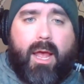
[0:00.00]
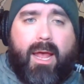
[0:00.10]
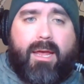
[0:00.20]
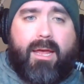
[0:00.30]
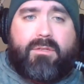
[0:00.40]

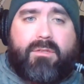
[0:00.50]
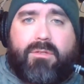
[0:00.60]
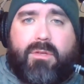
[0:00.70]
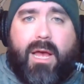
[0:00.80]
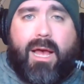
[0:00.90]
And
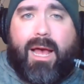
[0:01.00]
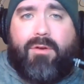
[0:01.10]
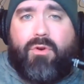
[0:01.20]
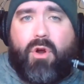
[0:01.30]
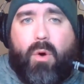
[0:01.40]
I
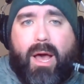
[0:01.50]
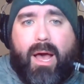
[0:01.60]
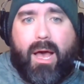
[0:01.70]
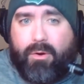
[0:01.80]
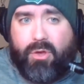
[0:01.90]
don't know
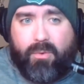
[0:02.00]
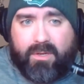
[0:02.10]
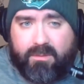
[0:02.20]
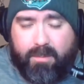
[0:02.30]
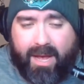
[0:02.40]
how you
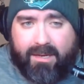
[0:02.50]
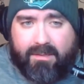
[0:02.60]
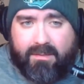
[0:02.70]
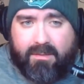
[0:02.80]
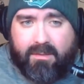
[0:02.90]

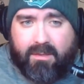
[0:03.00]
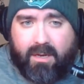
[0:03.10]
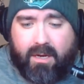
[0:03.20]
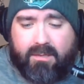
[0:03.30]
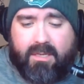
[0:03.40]
expect
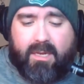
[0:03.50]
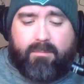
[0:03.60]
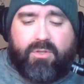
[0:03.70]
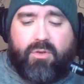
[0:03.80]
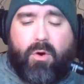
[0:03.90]
a
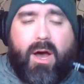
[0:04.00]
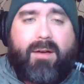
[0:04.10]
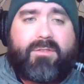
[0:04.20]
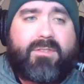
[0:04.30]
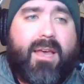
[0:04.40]
team to
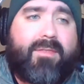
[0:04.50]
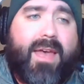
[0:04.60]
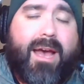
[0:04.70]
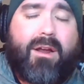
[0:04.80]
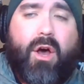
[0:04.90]
offset
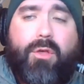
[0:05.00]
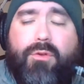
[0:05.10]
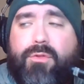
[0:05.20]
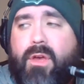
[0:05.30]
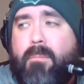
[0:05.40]
that
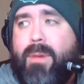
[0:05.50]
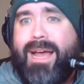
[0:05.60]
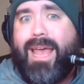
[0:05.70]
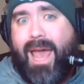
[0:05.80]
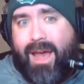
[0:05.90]
other than
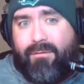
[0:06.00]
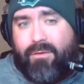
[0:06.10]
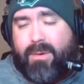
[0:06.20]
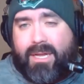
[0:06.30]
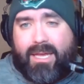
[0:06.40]
by
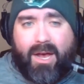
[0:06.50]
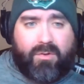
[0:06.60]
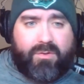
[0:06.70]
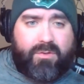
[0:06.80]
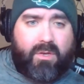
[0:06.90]
everybody
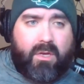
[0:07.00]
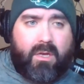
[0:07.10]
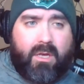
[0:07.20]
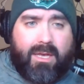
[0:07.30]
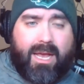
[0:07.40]
else
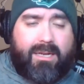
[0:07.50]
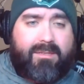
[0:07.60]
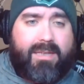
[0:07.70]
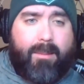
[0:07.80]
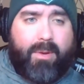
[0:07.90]
kind of
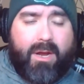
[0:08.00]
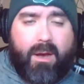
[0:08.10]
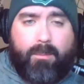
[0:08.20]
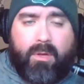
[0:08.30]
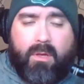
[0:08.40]
stepping
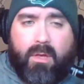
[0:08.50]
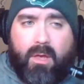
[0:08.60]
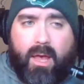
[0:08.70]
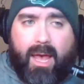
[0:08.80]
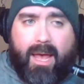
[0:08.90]
up
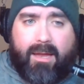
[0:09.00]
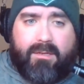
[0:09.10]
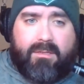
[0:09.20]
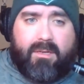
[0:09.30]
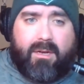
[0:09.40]

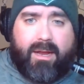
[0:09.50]
and